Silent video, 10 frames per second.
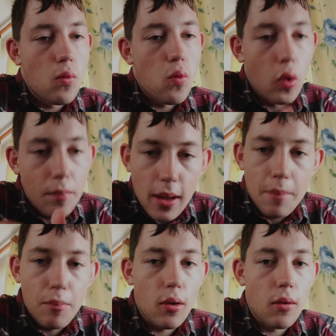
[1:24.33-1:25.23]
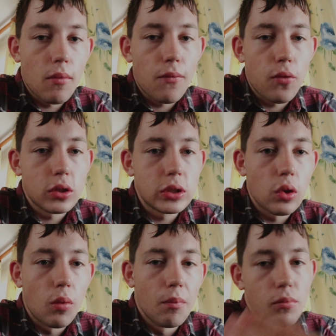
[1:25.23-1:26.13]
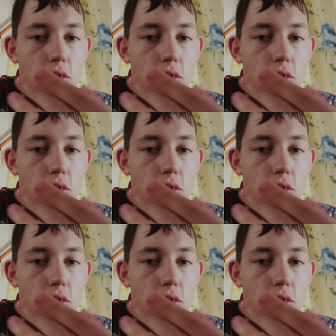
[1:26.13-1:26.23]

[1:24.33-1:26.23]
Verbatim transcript: one paper for some,